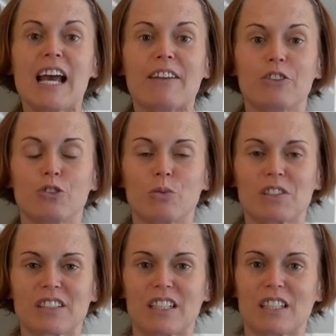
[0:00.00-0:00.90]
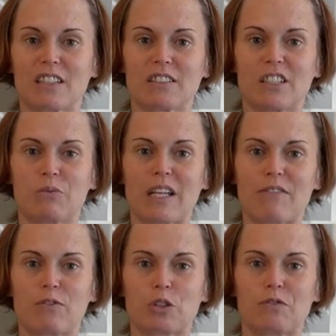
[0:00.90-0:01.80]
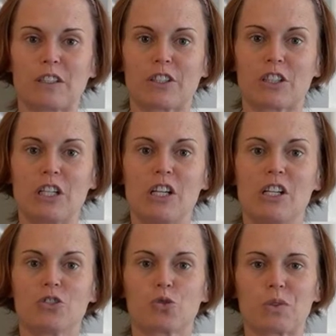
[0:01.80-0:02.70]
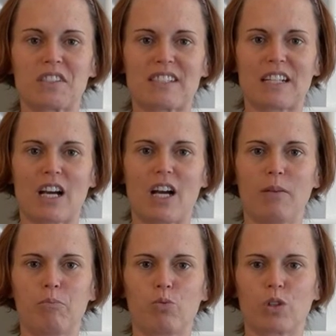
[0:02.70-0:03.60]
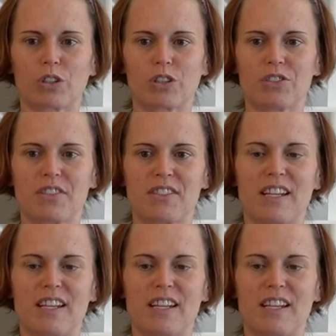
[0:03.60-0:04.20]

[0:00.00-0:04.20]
And then you're once again going to lead with that forefinger, twist it upwards,